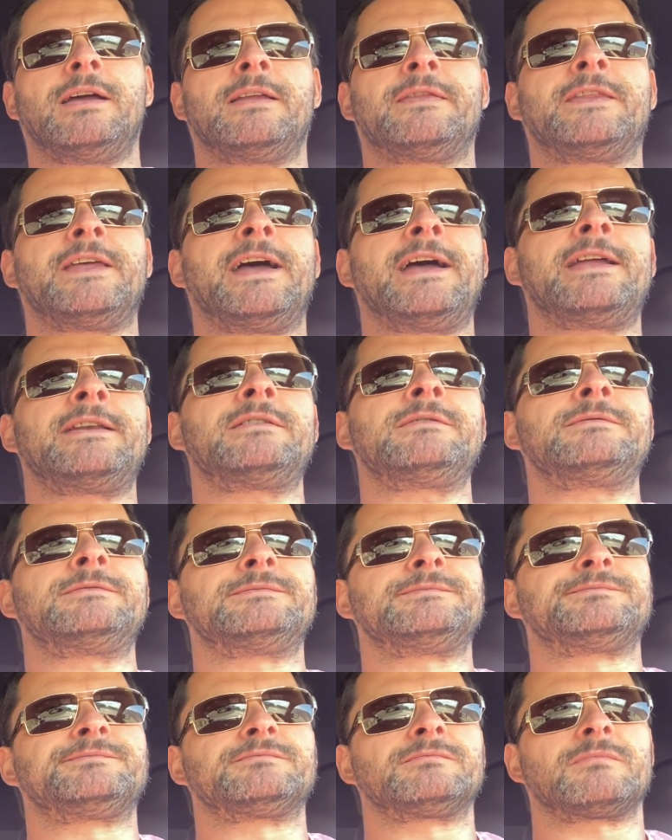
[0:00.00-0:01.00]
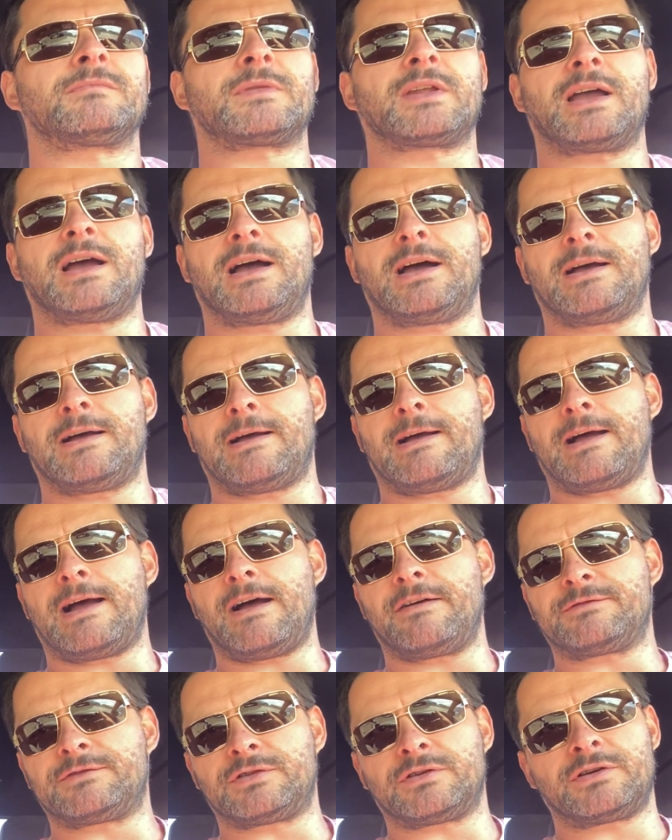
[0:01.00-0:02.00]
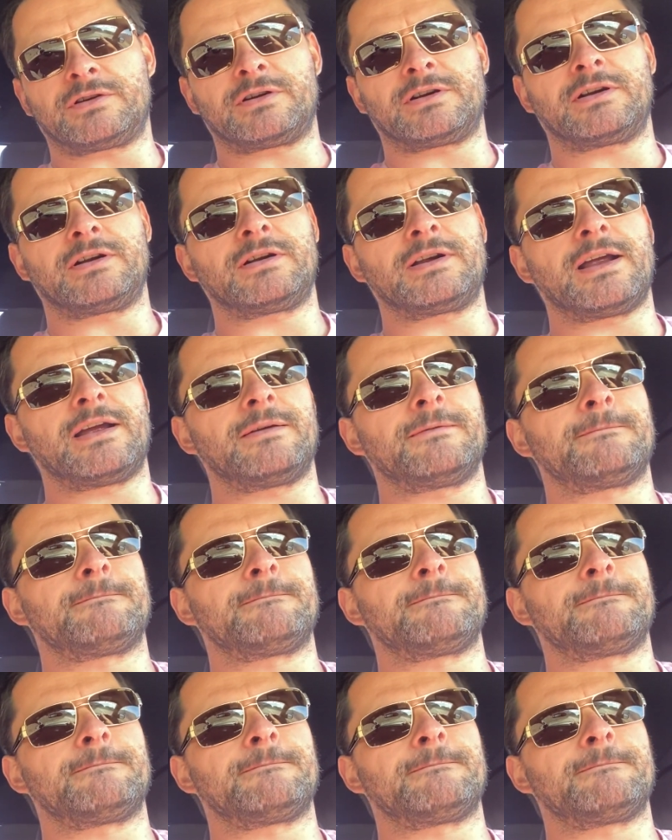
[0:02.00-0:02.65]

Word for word: And then, after